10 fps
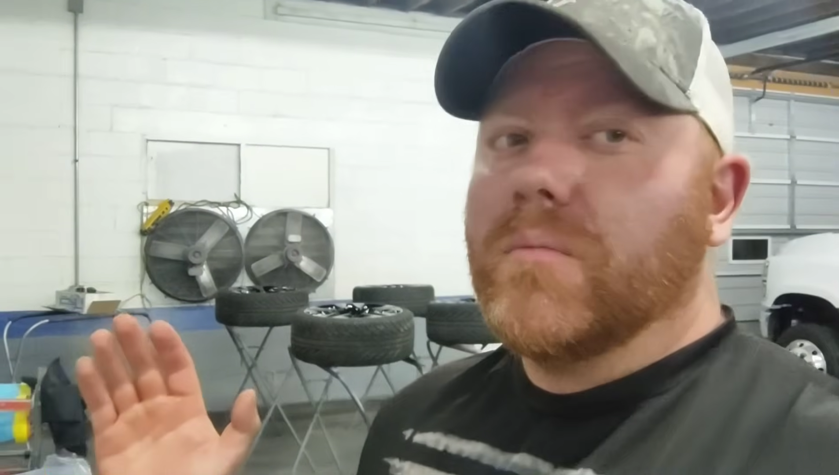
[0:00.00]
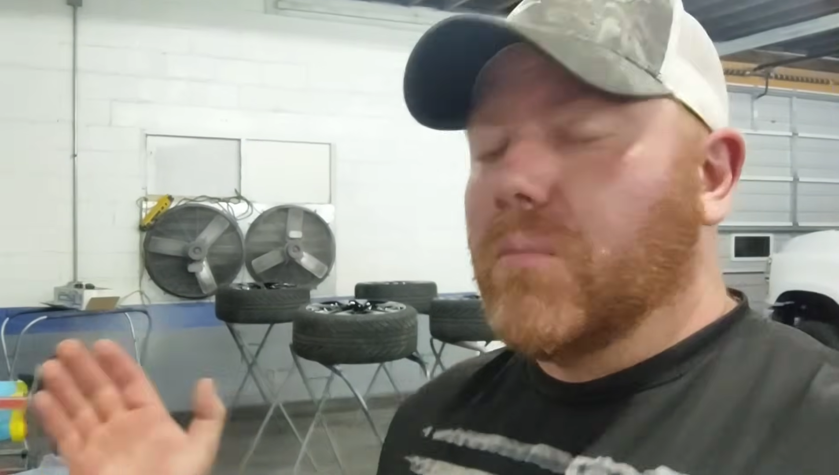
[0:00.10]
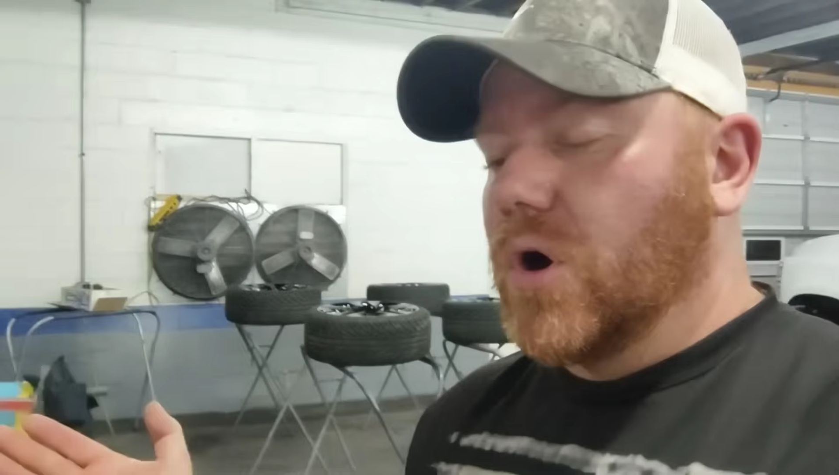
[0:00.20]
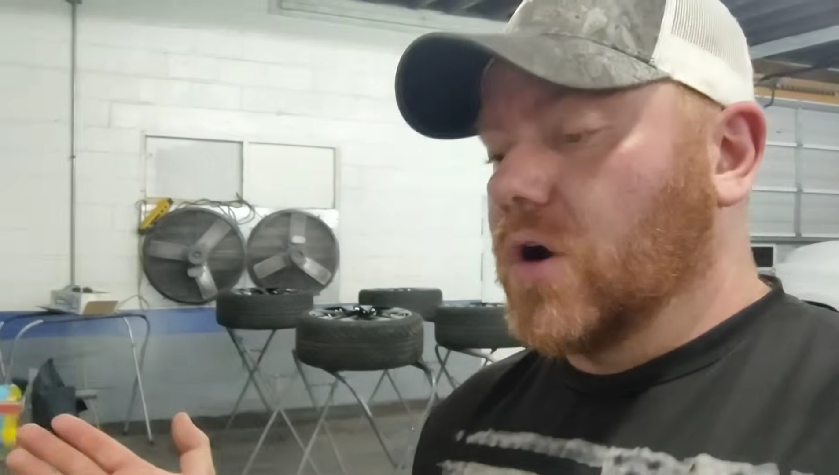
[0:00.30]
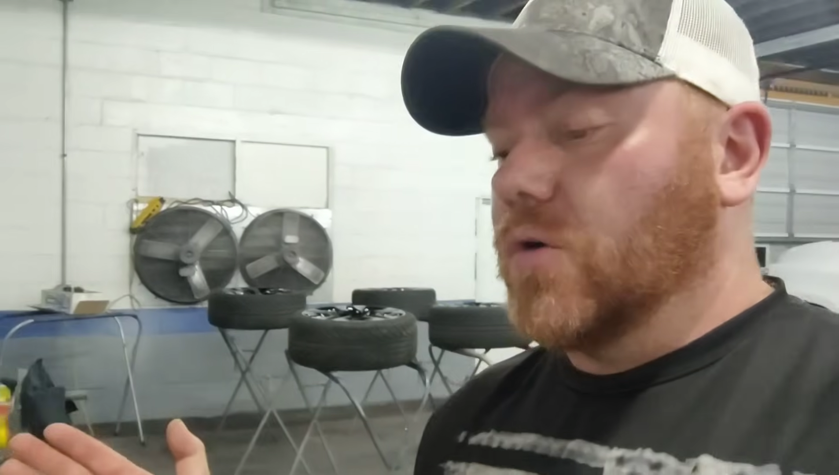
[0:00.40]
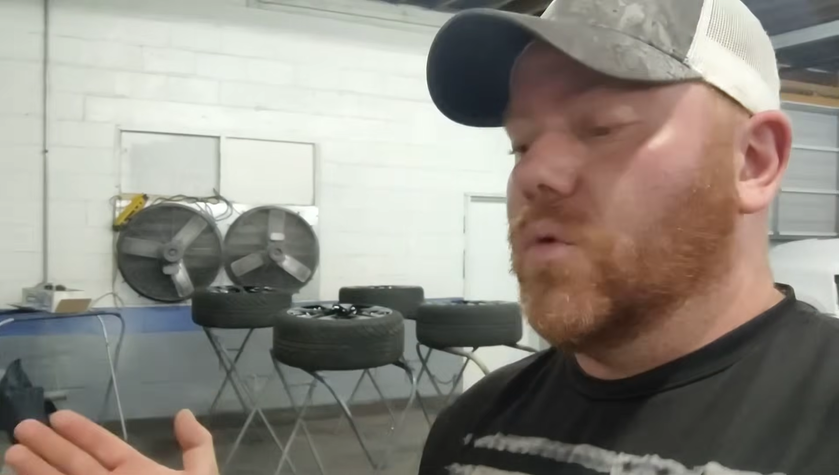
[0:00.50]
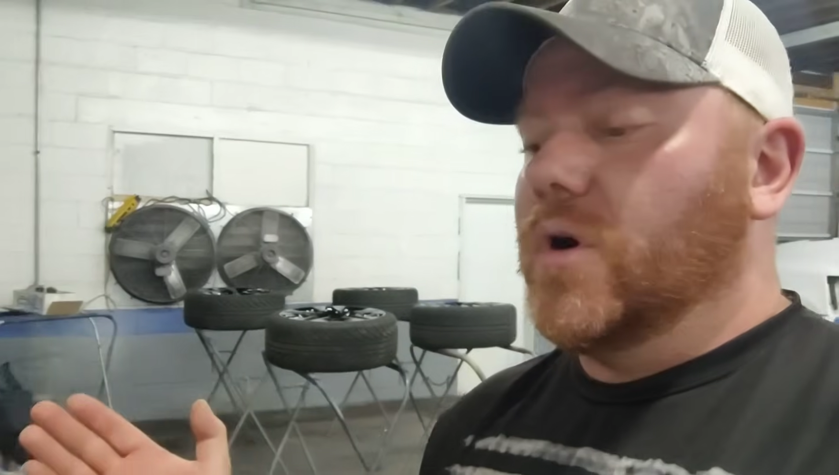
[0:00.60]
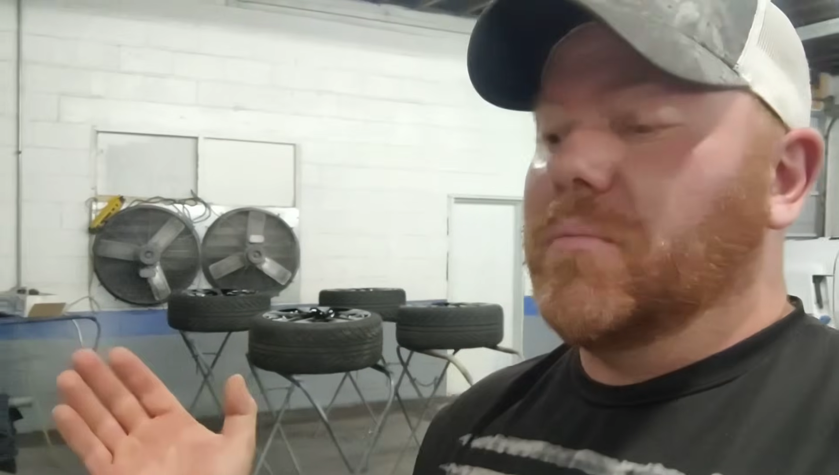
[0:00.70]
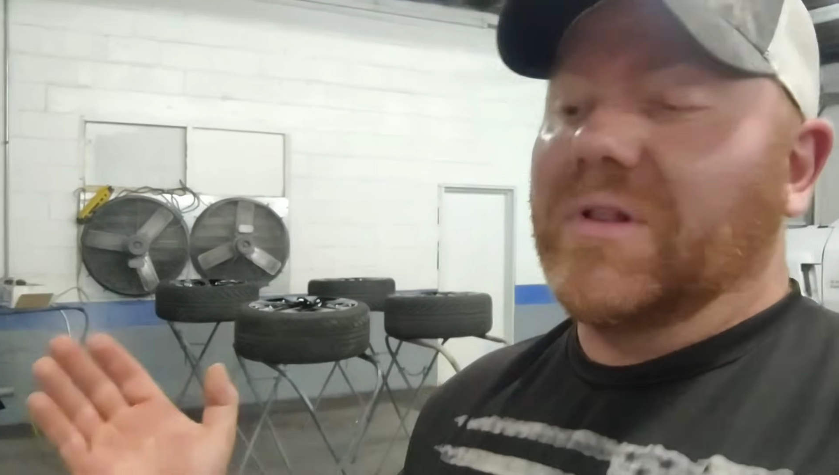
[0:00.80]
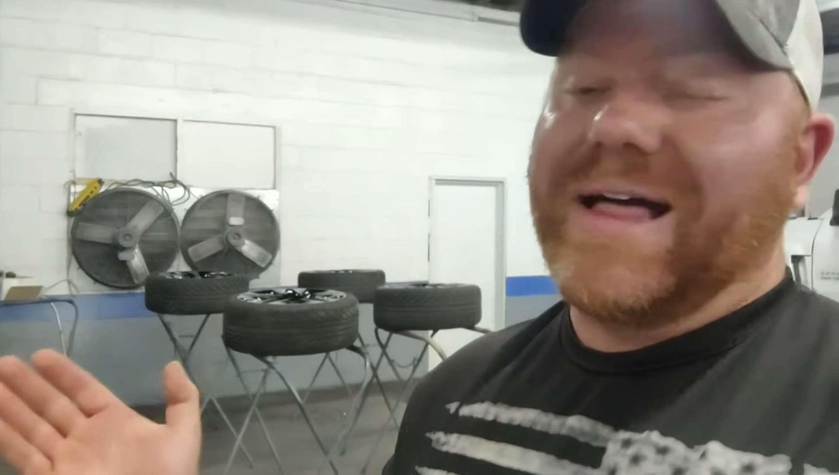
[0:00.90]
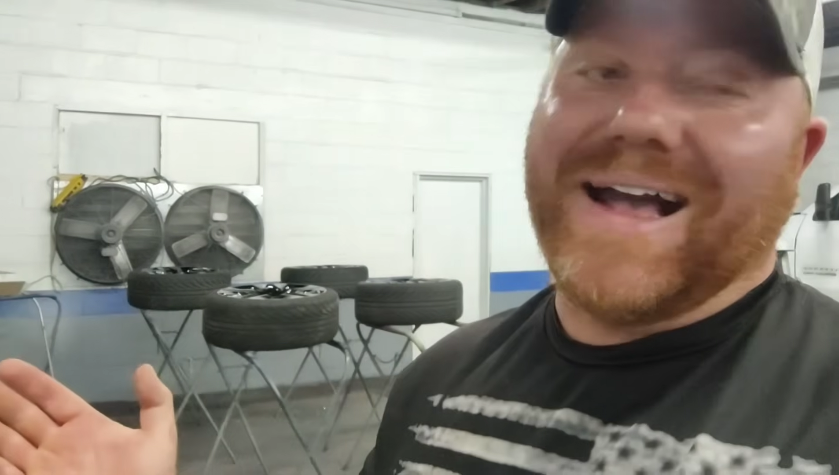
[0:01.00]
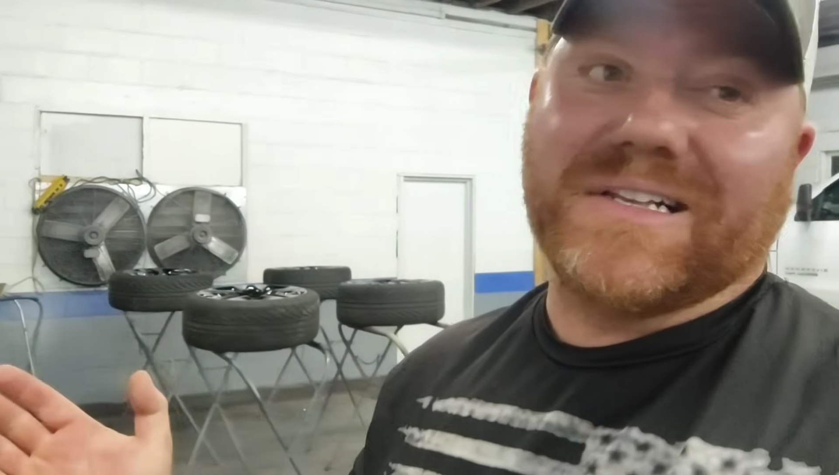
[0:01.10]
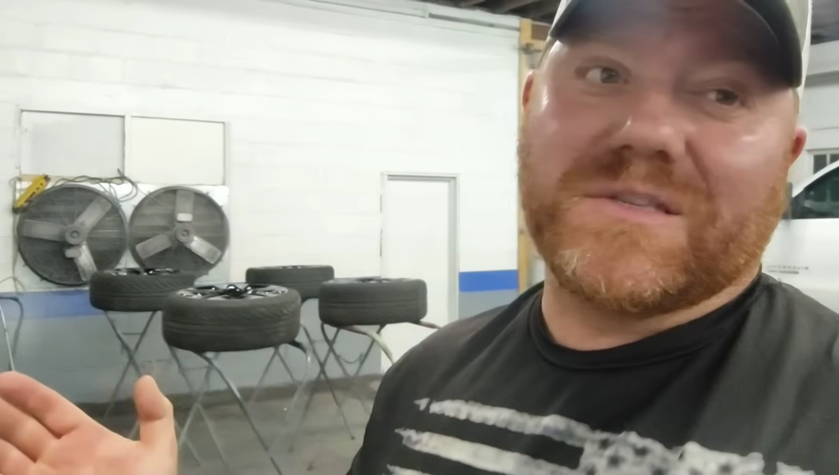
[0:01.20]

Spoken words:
Mark I Black